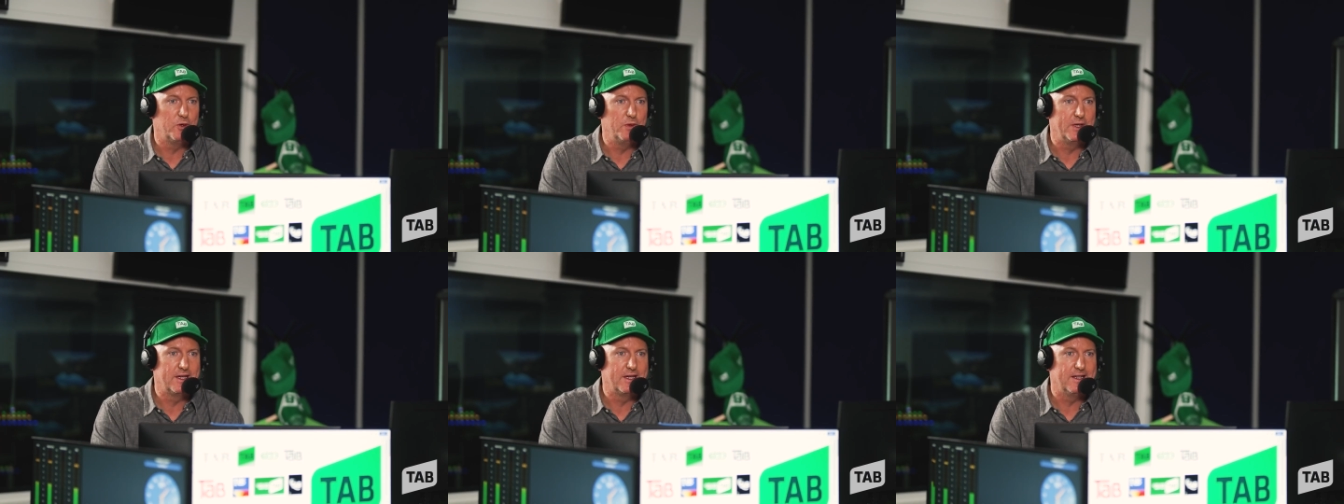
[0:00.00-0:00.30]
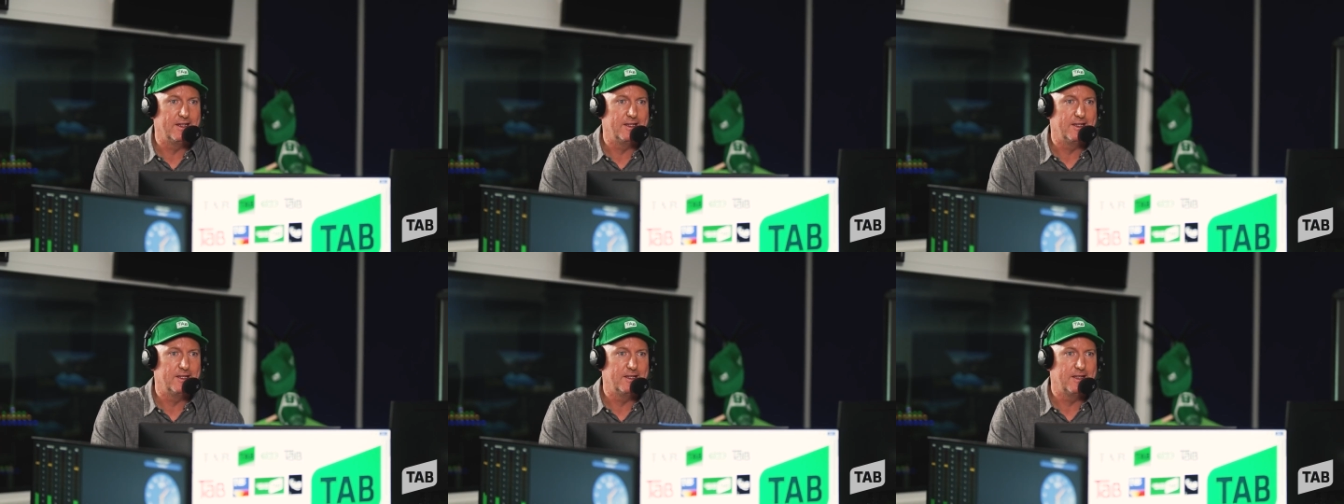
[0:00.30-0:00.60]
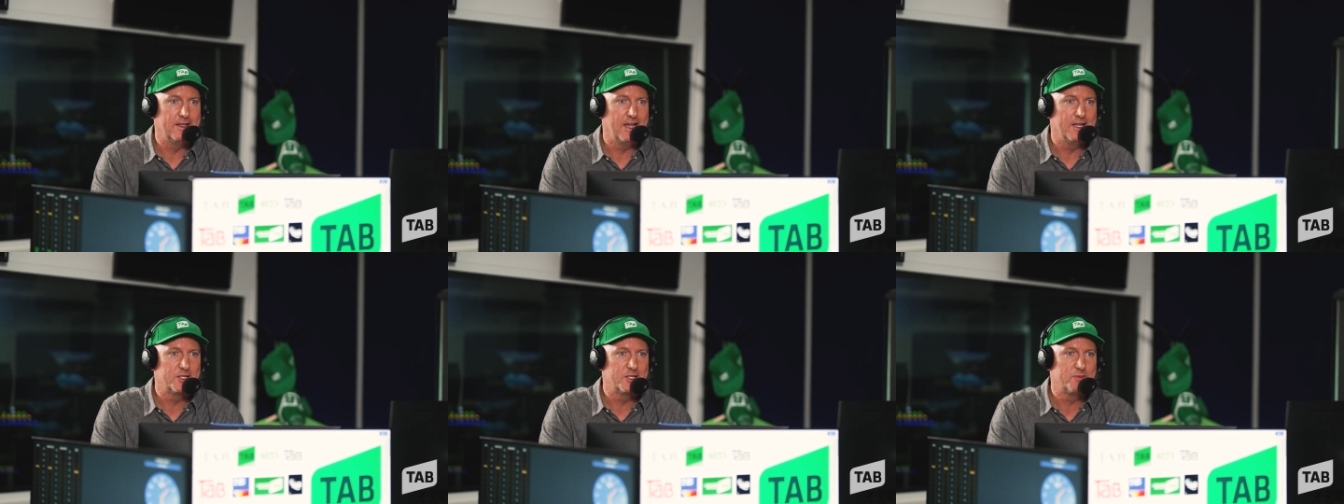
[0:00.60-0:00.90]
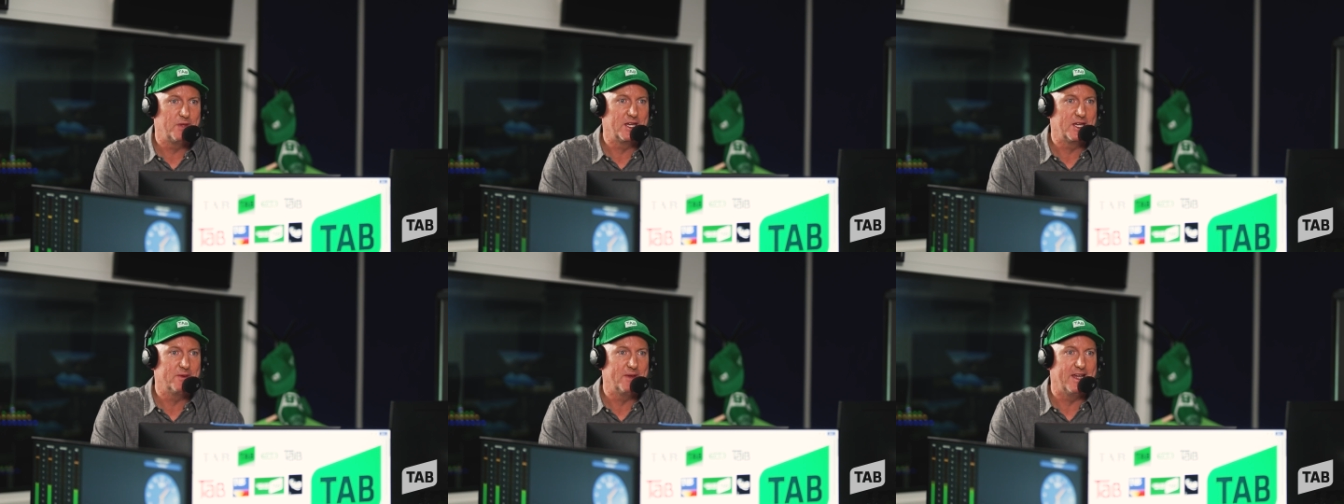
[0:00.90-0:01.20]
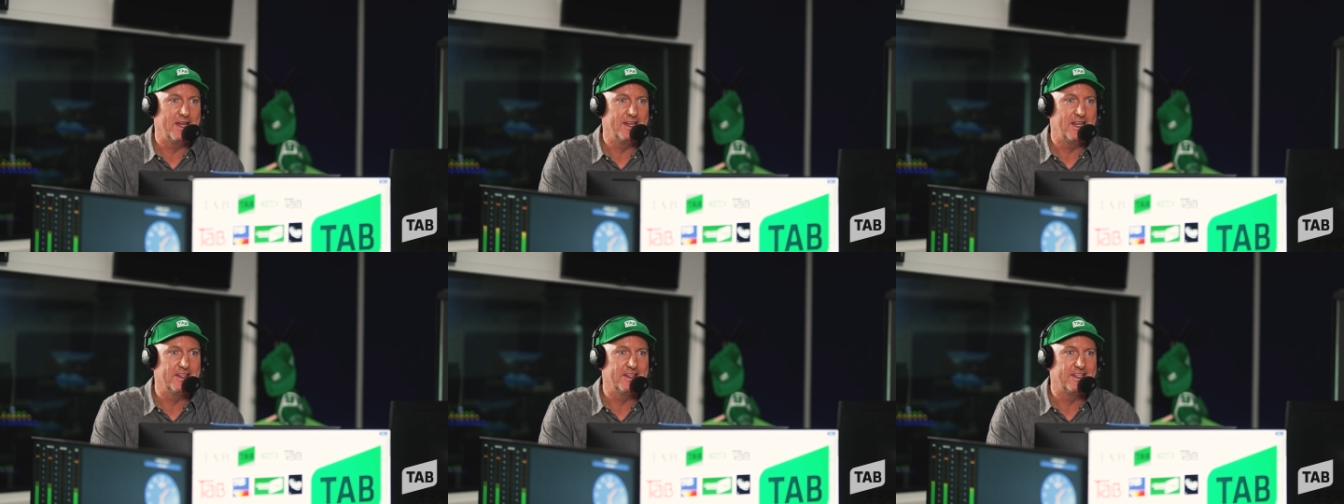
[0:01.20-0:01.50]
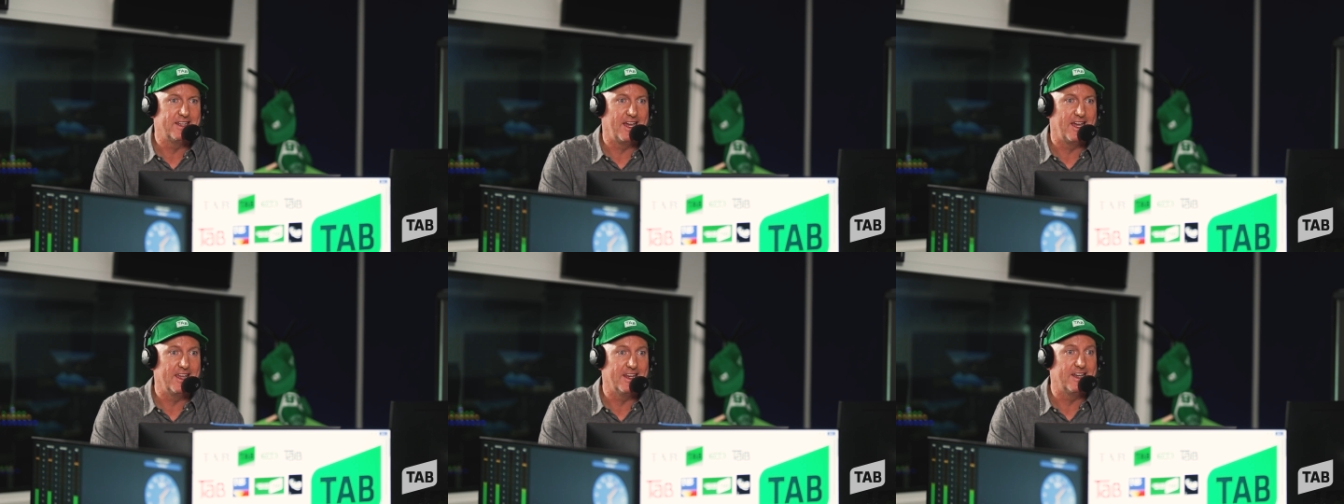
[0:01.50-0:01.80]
We can speak about another day,